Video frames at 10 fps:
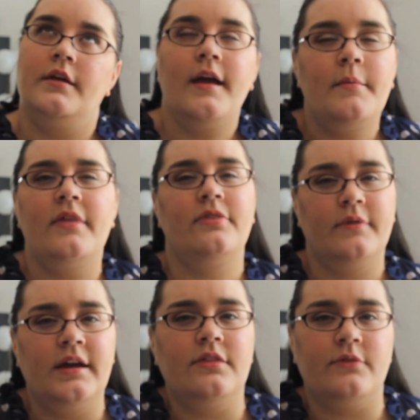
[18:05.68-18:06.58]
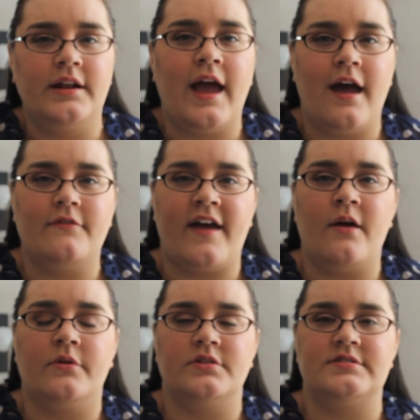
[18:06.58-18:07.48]
Yeah, about three, three and a half
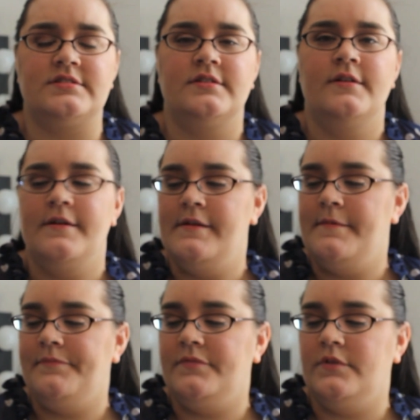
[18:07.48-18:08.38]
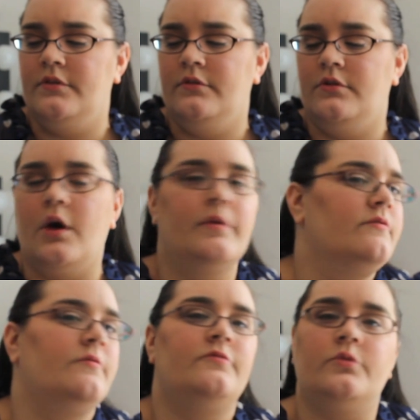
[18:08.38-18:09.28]
hours
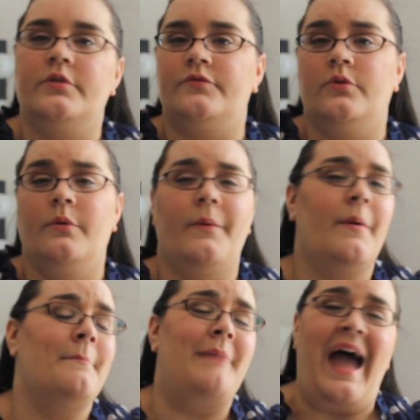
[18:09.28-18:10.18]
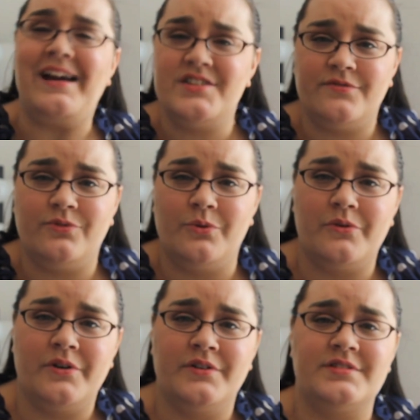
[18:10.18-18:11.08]
going from floor to floor. We went back to
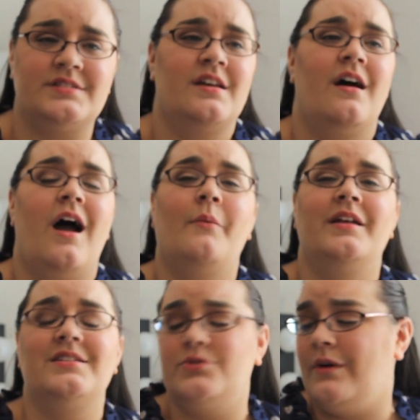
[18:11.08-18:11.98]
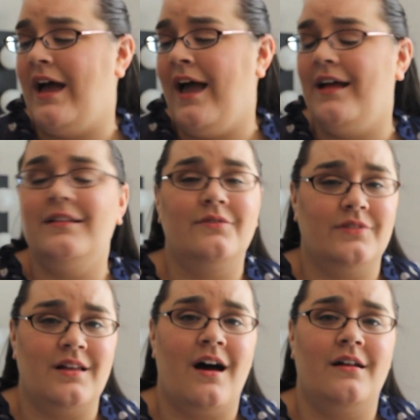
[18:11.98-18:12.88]
floors. I went into a hell
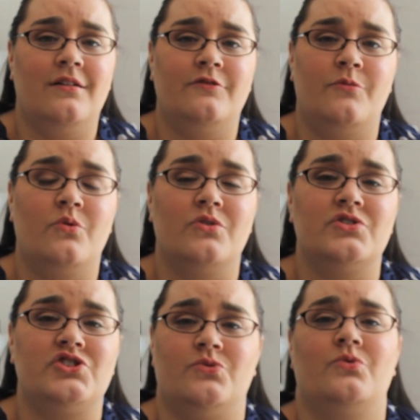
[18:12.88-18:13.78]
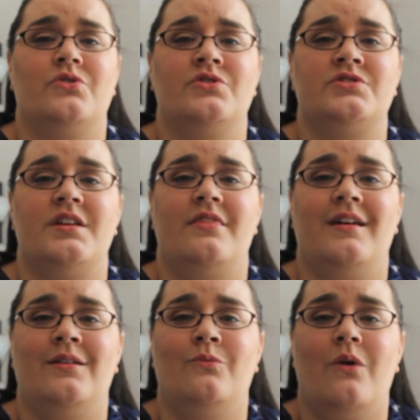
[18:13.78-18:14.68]
of a lot of more stores
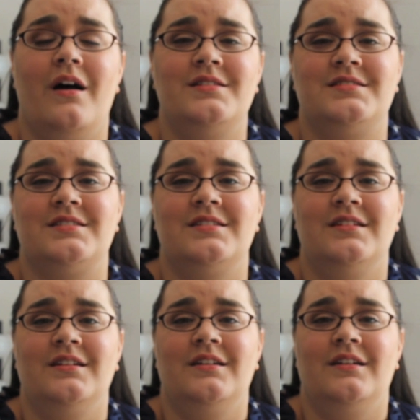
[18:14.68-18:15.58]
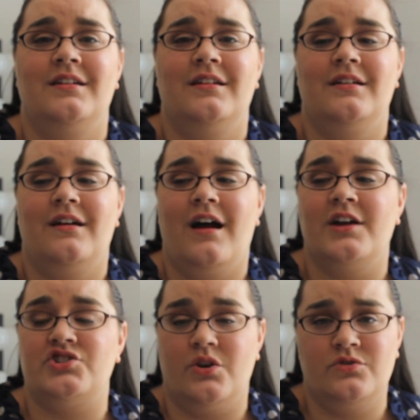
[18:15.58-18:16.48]
than what
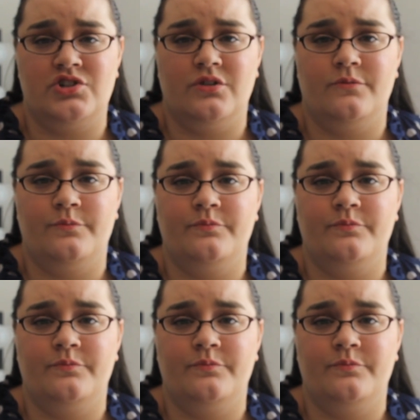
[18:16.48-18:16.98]
I showed you.